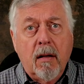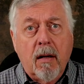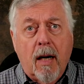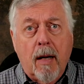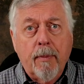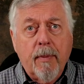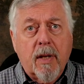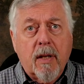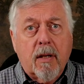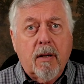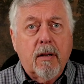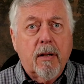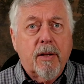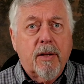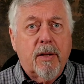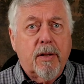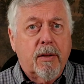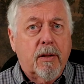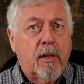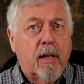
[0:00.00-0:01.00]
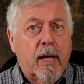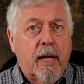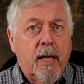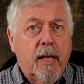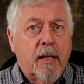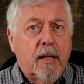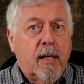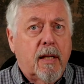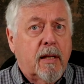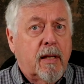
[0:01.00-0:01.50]
I'm not a connoisseur. I
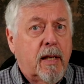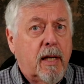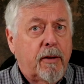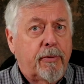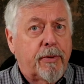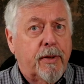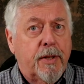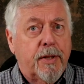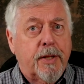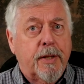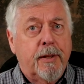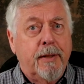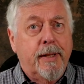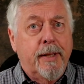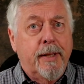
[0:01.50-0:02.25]
can't tell the difference.